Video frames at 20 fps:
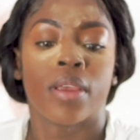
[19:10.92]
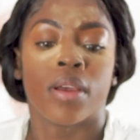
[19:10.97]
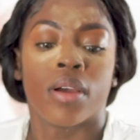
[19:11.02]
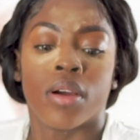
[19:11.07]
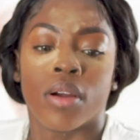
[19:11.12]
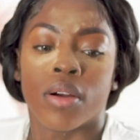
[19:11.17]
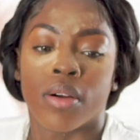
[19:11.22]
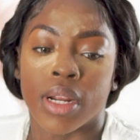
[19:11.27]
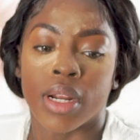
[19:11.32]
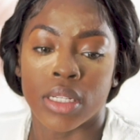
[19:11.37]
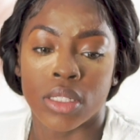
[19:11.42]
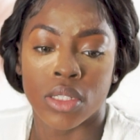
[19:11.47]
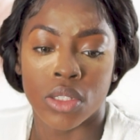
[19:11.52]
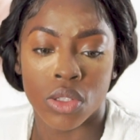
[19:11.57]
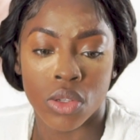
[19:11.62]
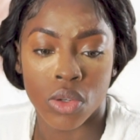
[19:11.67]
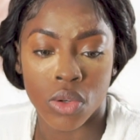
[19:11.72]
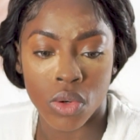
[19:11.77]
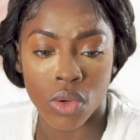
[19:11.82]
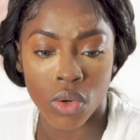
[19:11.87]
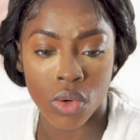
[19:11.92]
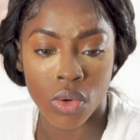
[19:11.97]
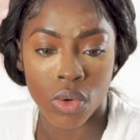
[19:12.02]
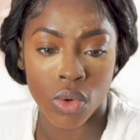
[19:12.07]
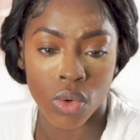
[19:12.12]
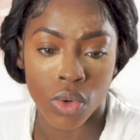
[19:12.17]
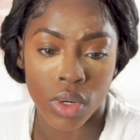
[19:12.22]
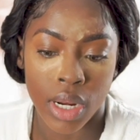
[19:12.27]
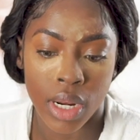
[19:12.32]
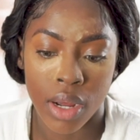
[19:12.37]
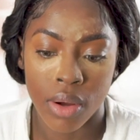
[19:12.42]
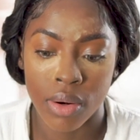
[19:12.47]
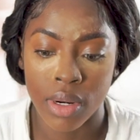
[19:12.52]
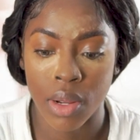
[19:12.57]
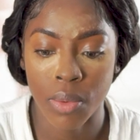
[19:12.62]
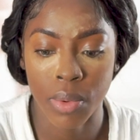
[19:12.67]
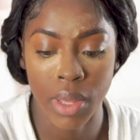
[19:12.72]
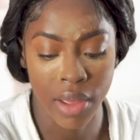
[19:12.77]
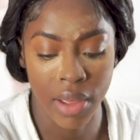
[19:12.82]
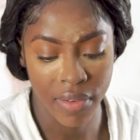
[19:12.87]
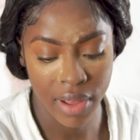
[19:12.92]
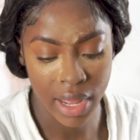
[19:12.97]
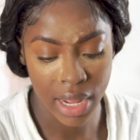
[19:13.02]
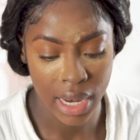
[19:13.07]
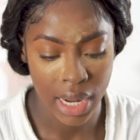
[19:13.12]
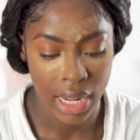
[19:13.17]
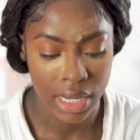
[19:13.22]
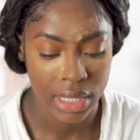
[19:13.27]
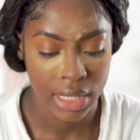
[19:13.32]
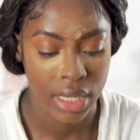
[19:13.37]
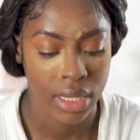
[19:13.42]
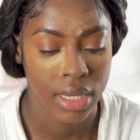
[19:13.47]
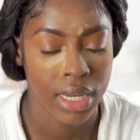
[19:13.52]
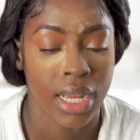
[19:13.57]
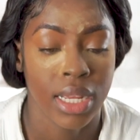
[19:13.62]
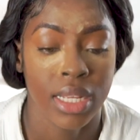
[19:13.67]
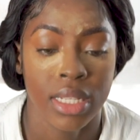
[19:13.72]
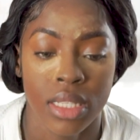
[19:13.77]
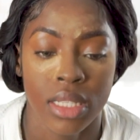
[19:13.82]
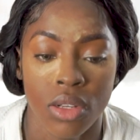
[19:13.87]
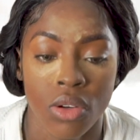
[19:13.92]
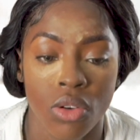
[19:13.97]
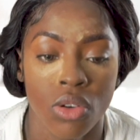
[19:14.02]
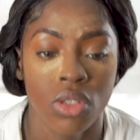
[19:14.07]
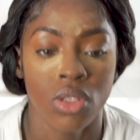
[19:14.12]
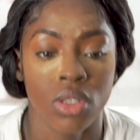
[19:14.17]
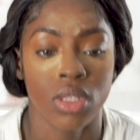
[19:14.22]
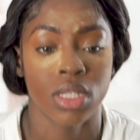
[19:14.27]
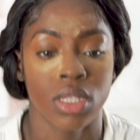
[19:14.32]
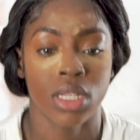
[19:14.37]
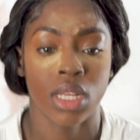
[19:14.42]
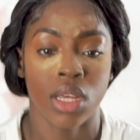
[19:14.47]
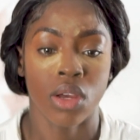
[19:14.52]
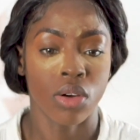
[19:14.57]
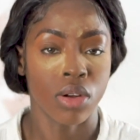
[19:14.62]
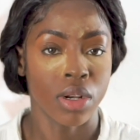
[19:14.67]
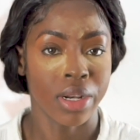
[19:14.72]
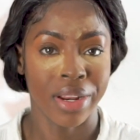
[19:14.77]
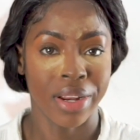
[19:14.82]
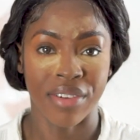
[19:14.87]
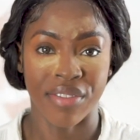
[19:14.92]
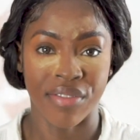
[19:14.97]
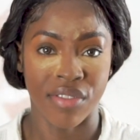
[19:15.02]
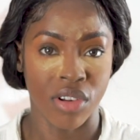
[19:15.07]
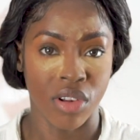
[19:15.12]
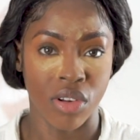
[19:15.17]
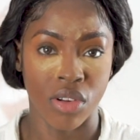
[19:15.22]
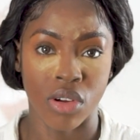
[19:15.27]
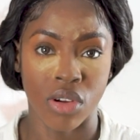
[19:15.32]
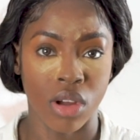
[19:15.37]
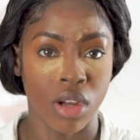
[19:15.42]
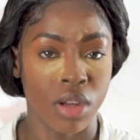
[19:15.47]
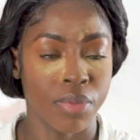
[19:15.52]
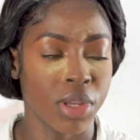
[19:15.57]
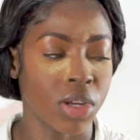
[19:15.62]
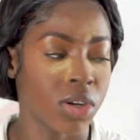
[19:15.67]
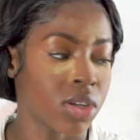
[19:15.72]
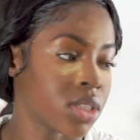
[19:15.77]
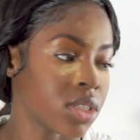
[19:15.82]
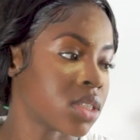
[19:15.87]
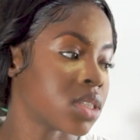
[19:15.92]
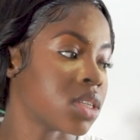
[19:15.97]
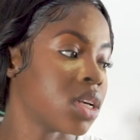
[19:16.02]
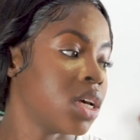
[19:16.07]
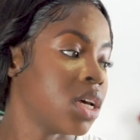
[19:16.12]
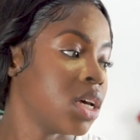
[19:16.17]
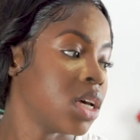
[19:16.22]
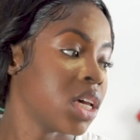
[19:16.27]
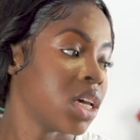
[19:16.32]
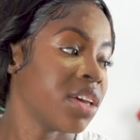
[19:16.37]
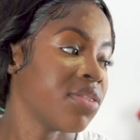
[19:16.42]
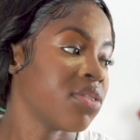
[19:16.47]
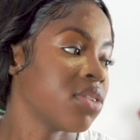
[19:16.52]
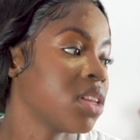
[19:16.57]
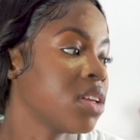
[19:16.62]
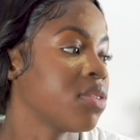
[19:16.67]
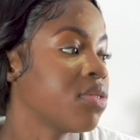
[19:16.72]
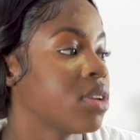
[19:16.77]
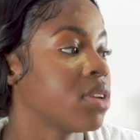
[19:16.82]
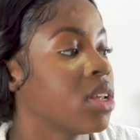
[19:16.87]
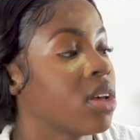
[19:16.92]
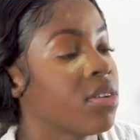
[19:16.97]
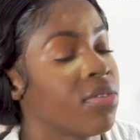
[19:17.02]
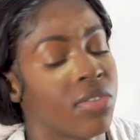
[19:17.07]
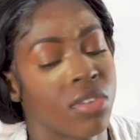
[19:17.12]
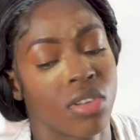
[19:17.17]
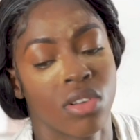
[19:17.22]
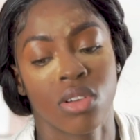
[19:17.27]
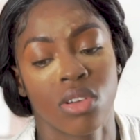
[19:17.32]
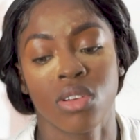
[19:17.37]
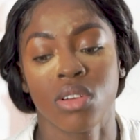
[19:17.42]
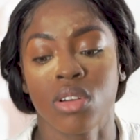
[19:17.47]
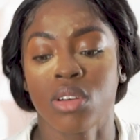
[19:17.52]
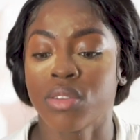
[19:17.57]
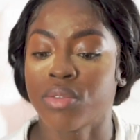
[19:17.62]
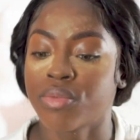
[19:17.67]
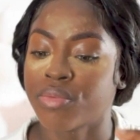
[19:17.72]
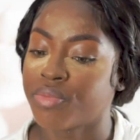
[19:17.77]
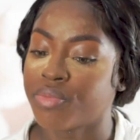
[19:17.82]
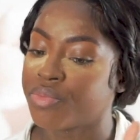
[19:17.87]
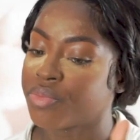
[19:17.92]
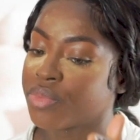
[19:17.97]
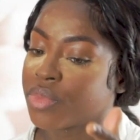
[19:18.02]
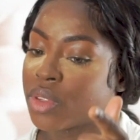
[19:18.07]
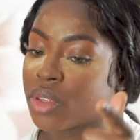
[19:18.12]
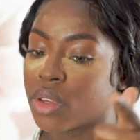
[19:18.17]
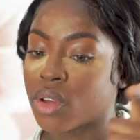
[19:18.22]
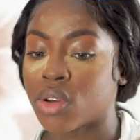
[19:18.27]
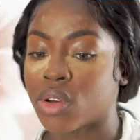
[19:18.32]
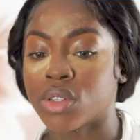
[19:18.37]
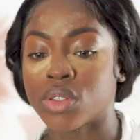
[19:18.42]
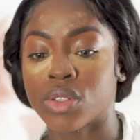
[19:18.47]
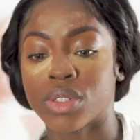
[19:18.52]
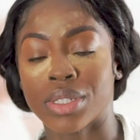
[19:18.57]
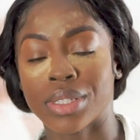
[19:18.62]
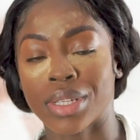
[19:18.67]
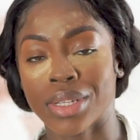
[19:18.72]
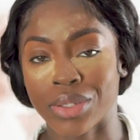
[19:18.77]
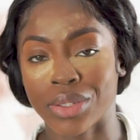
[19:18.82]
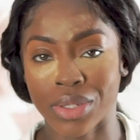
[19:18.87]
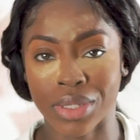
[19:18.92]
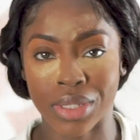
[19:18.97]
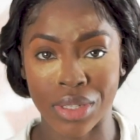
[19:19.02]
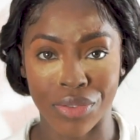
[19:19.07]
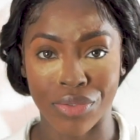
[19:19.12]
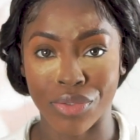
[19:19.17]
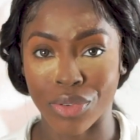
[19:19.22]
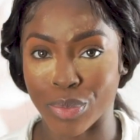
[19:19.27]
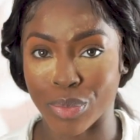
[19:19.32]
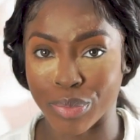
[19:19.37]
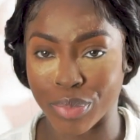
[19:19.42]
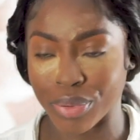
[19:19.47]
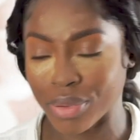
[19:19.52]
All right, so now that we have highlighted, that isn't going to stay on there for long because if you leave it there for long, you're going to set yourself up.